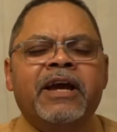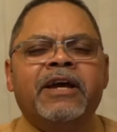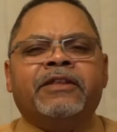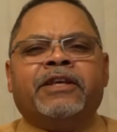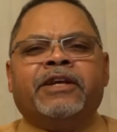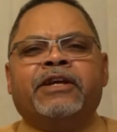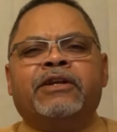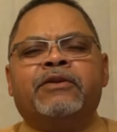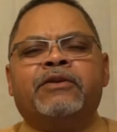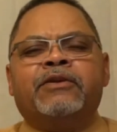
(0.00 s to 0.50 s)

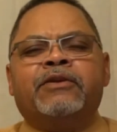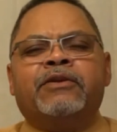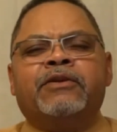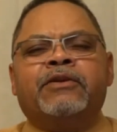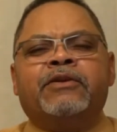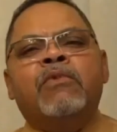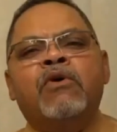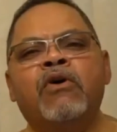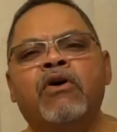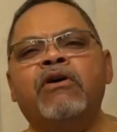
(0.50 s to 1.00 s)
then
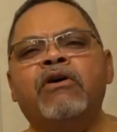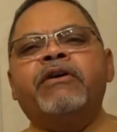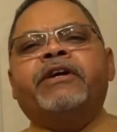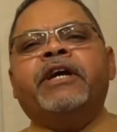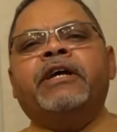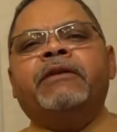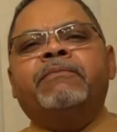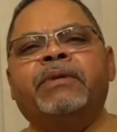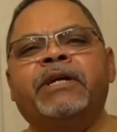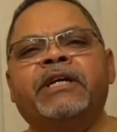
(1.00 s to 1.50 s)
what more
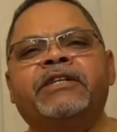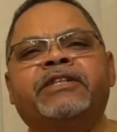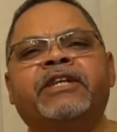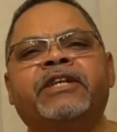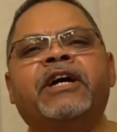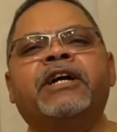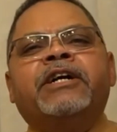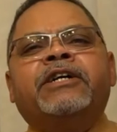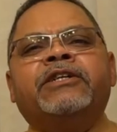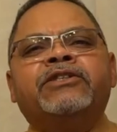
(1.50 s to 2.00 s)
can be
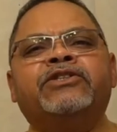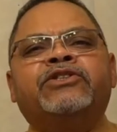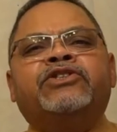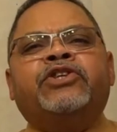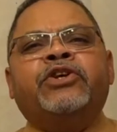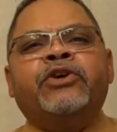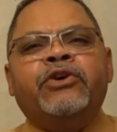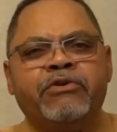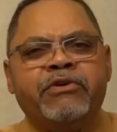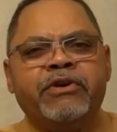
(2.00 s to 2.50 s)
done
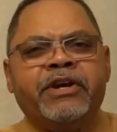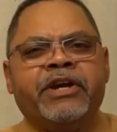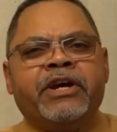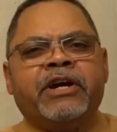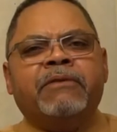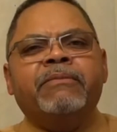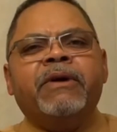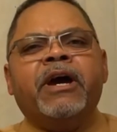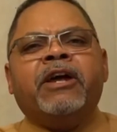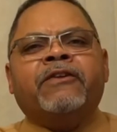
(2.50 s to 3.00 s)
to
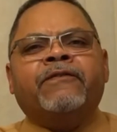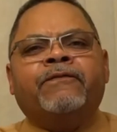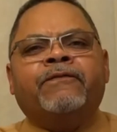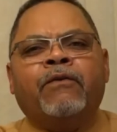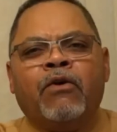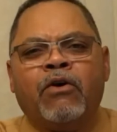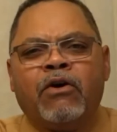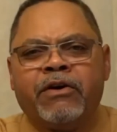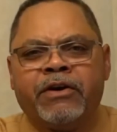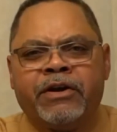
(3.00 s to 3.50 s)
him and
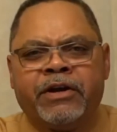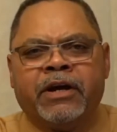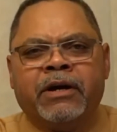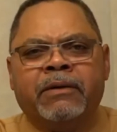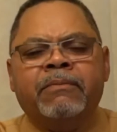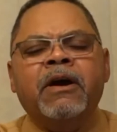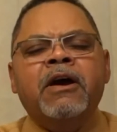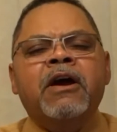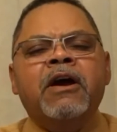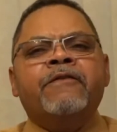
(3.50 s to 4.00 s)
for
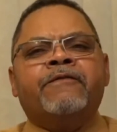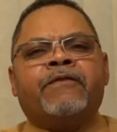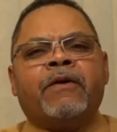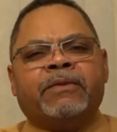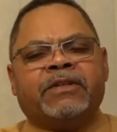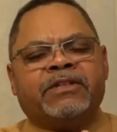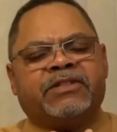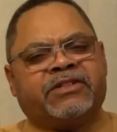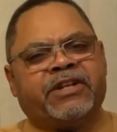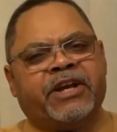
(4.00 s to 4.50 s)
him
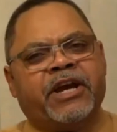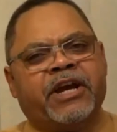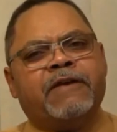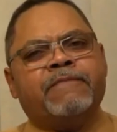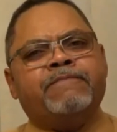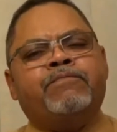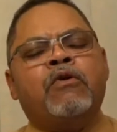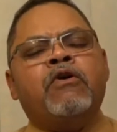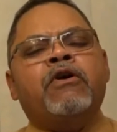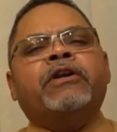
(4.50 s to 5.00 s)
from the
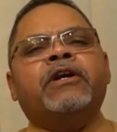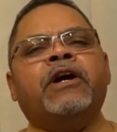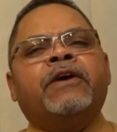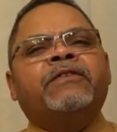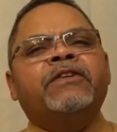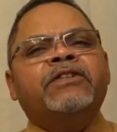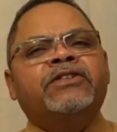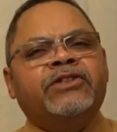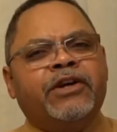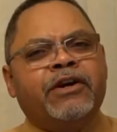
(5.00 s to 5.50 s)
standpoint of
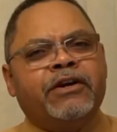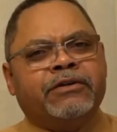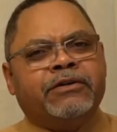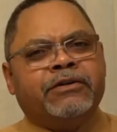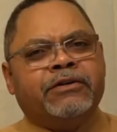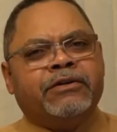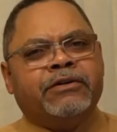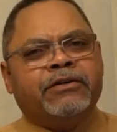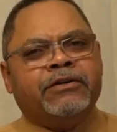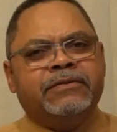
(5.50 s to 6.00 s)
the
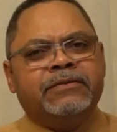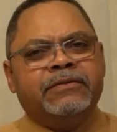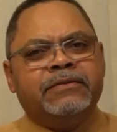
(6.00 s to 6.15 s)
church?